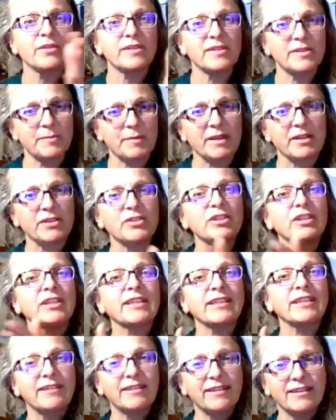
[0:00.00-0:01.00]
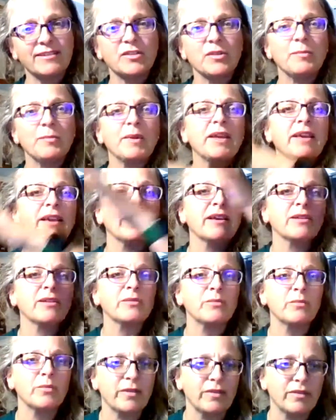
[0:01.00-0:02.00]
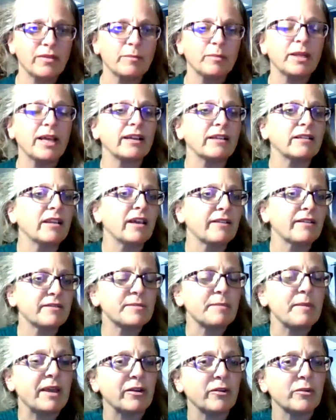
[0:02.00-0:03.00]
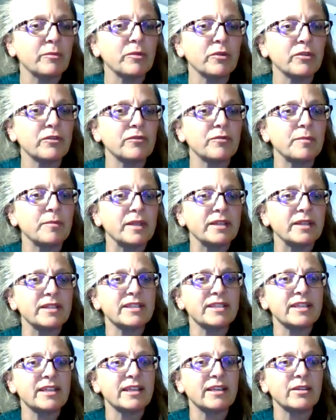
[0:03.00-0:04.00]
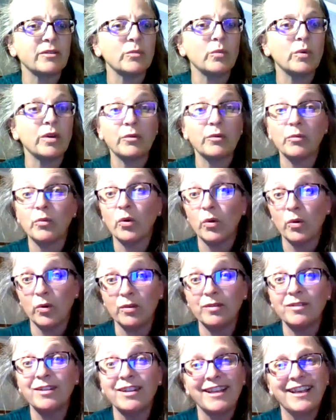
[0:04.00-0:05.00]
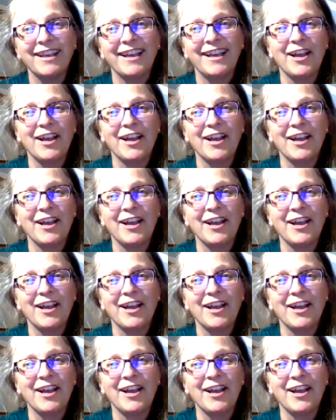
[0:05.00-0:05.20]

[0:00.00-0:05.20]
especially as you began with the Black Lives Matter movement, and what role,